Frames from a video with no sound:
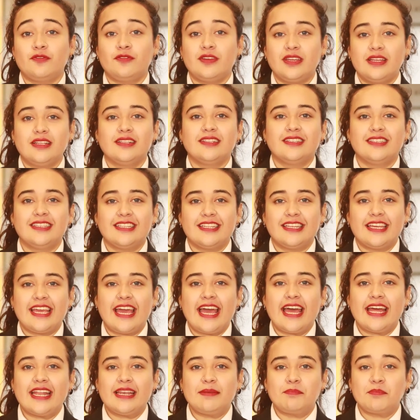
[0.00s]
feel
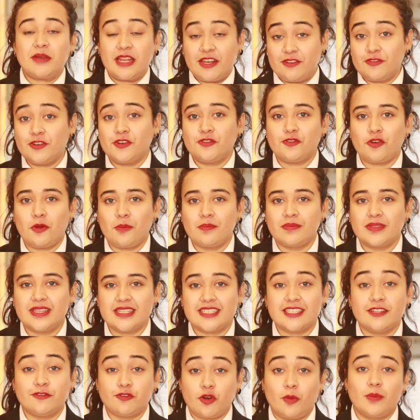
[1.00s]
can benefit from
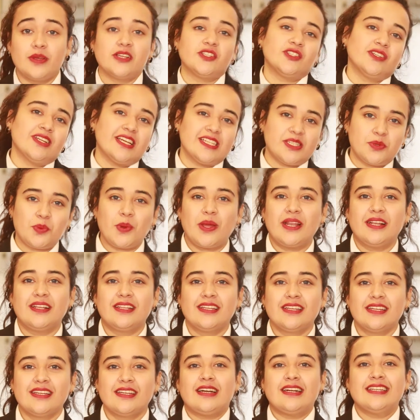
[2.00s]
this information as well.
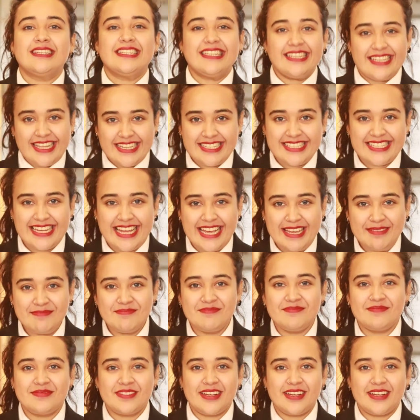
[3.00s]
Until next time,